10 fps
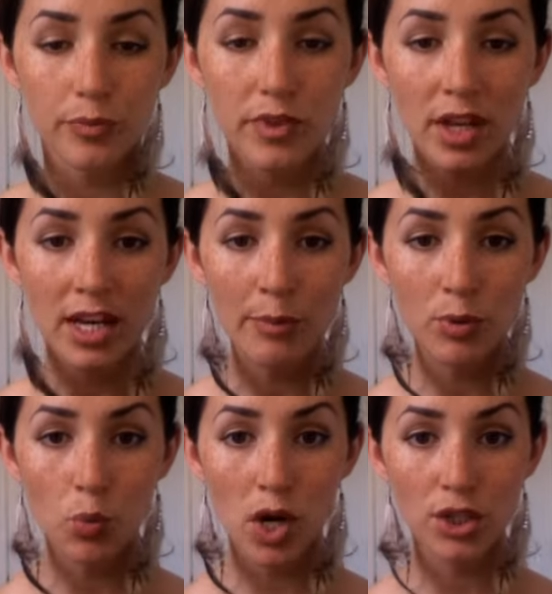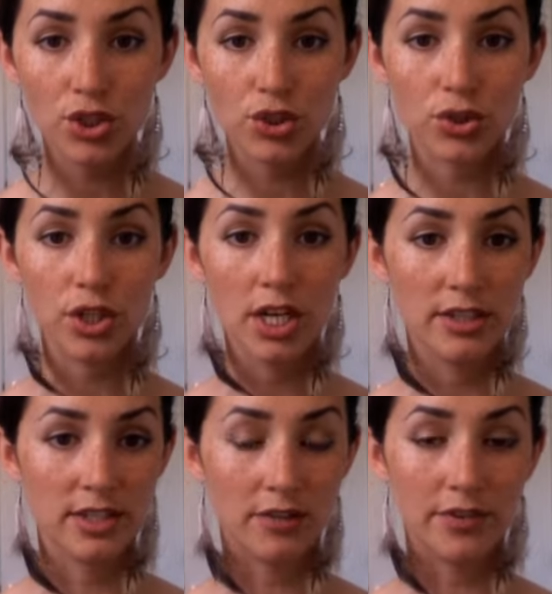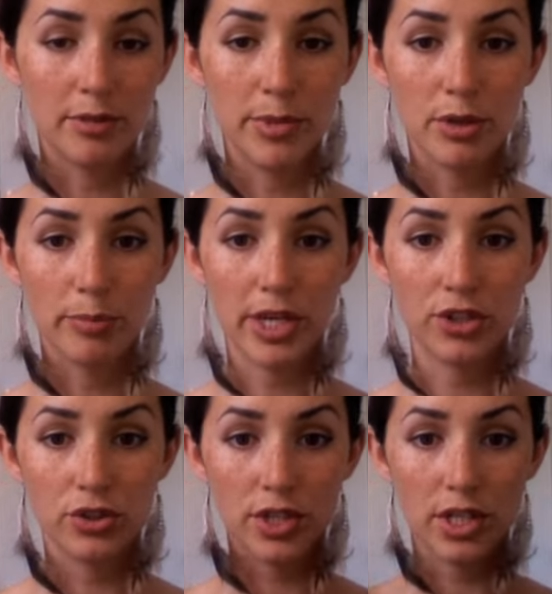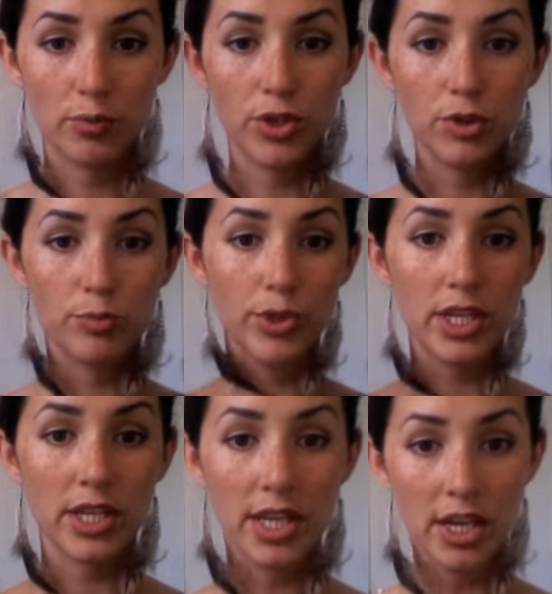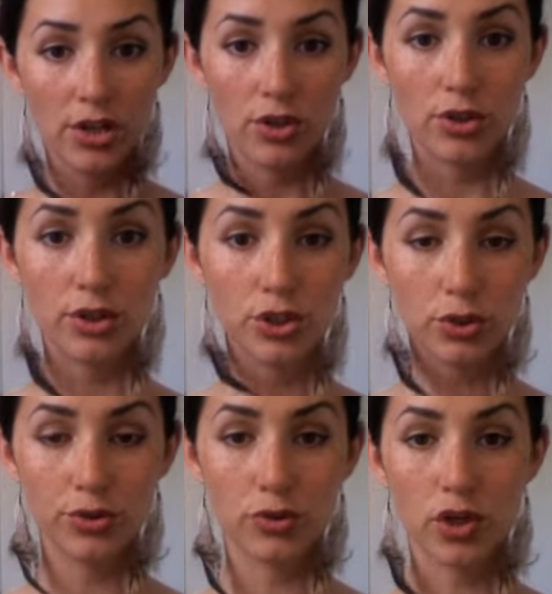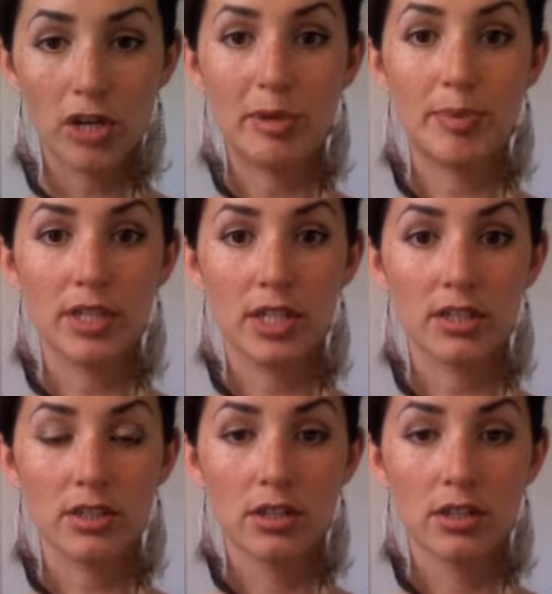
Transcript: And I would watch yourself in a mirror. Make sure that when you're breathing, your shoulders don't come up like this.